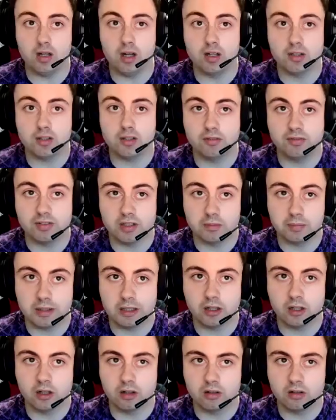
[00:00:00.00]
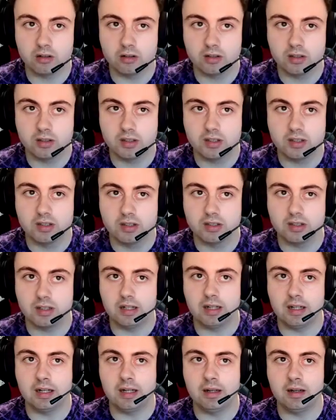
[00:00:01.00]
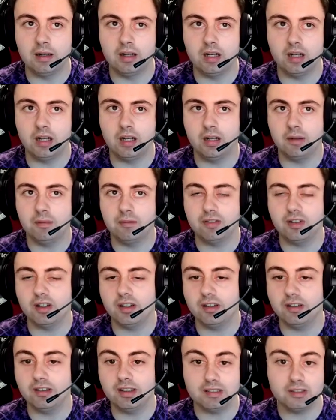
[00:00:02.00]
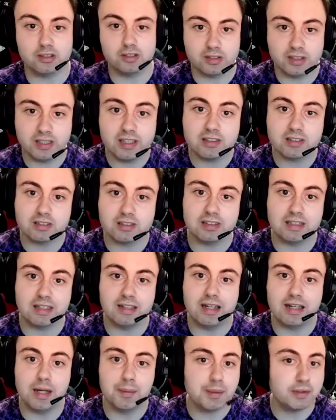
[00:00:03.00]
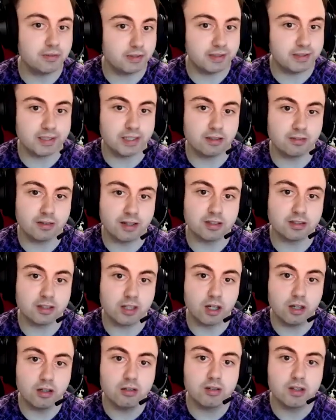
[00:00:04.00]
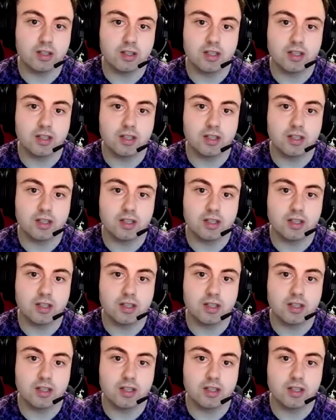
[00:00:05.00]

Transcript: I don't think it'll be long. I am very intrigued to see how he regenerates though.